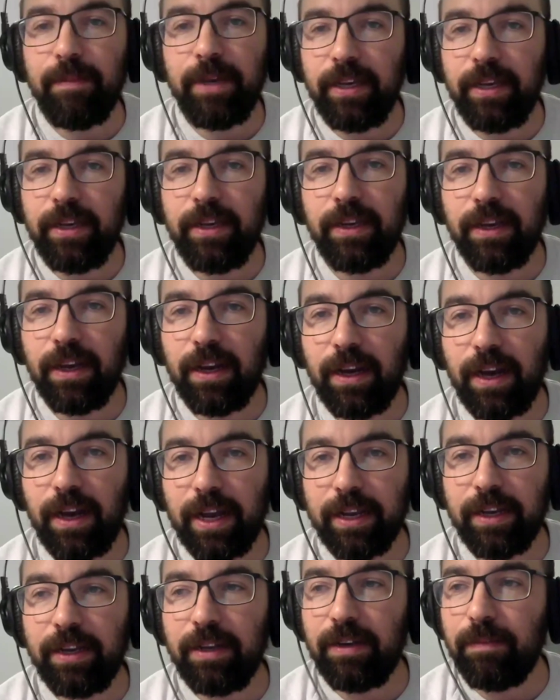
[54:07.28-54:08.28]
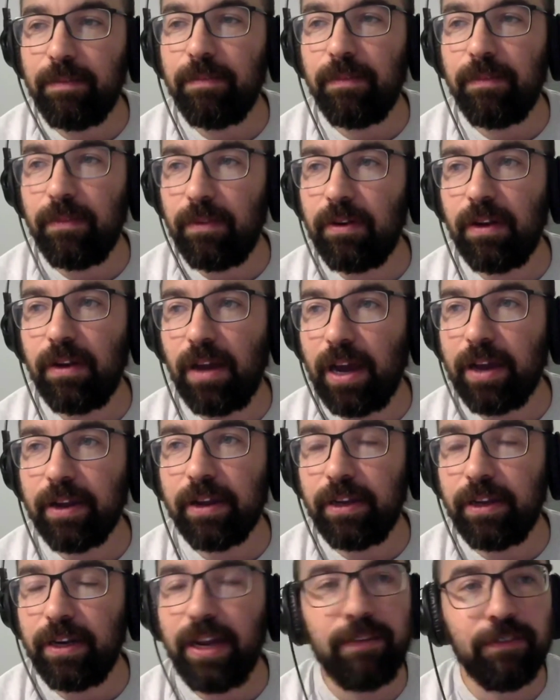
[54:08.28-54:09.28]

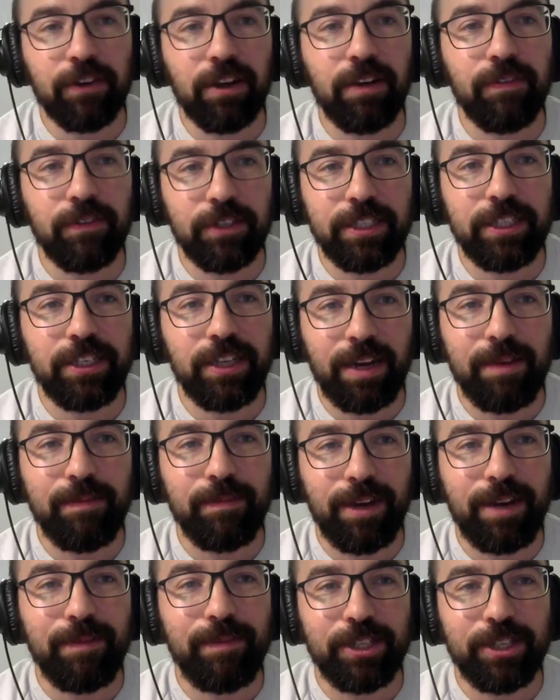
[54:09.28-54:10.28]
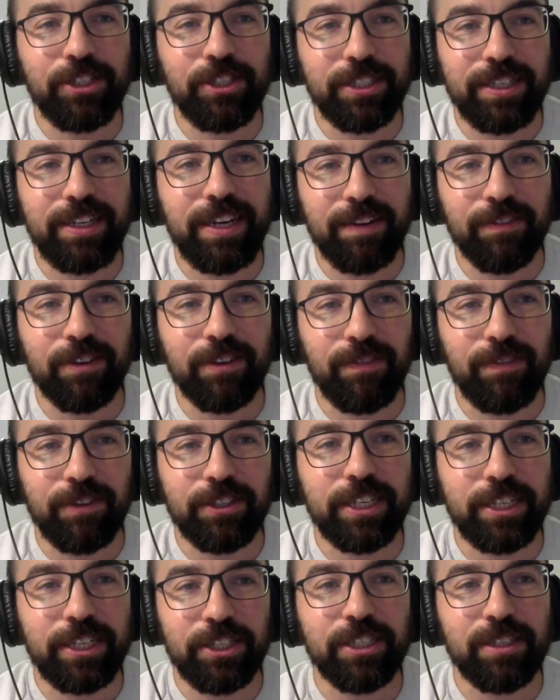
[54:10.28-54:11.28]
could have conversation. I'm interested to have
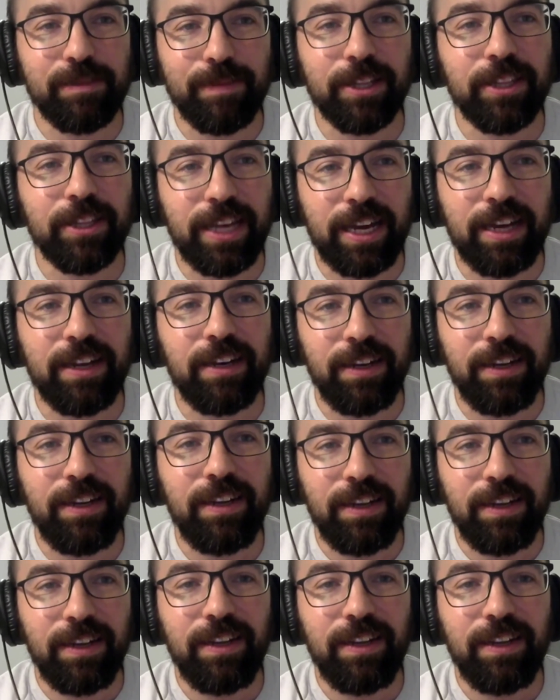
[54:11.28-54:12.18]
conversations about that.